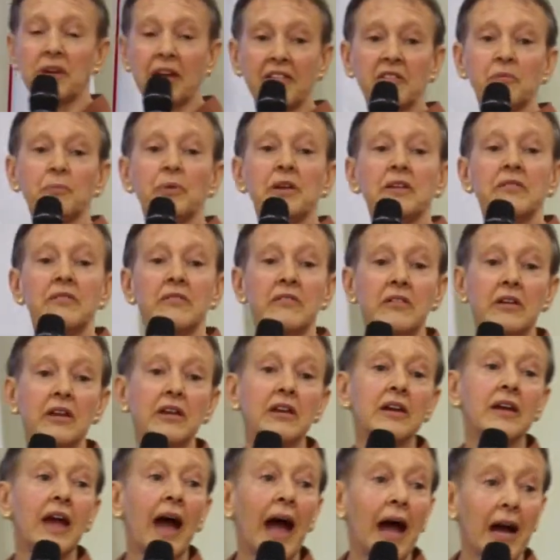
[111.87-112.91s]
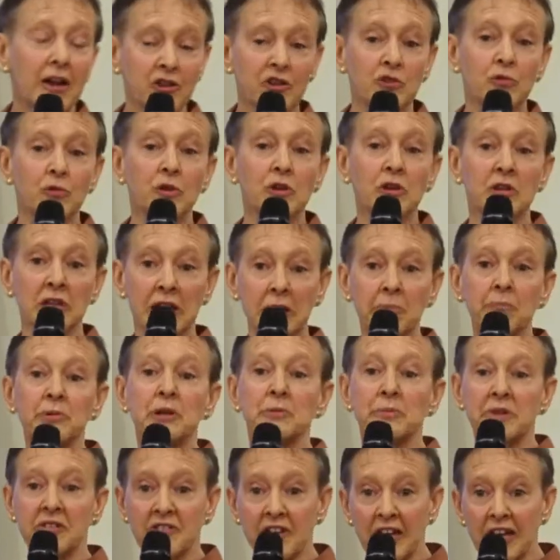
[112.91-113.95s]
has been the actual
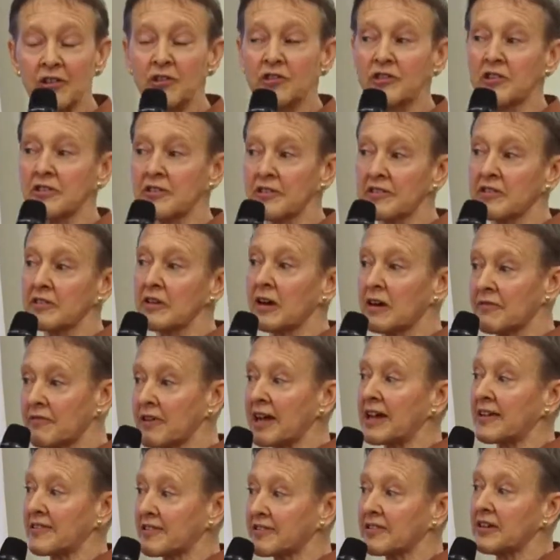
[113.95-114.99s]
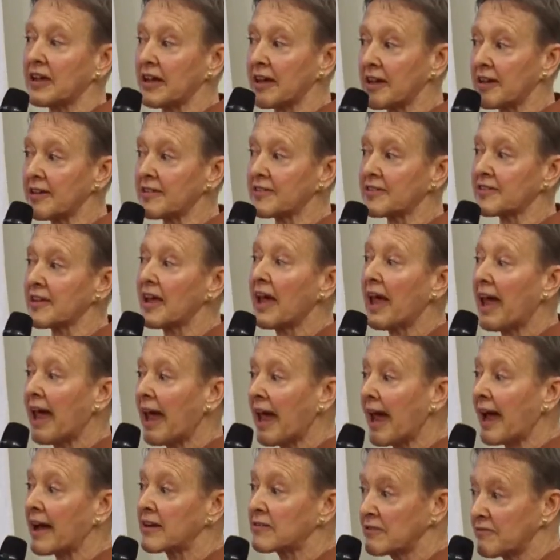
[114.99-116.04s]
implementations of SEAs
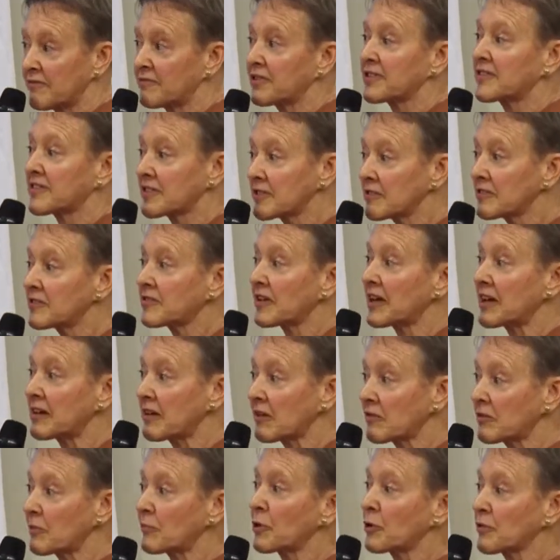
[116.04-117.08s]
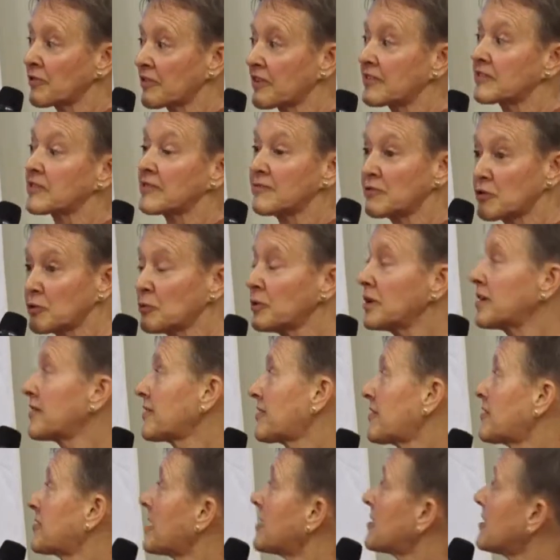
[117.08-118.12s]
and facilitating the process of doing
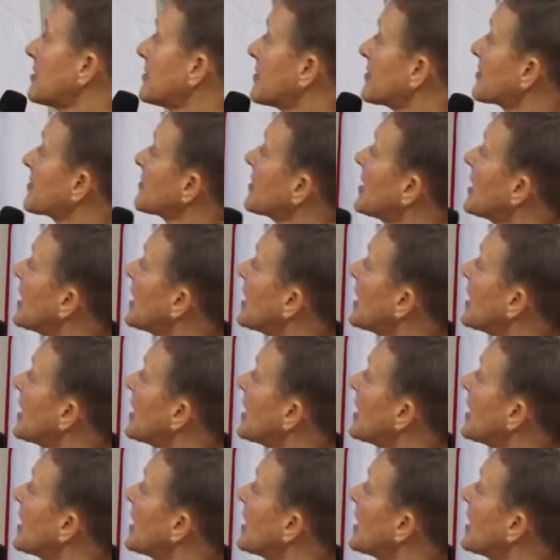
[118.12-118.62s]
studies.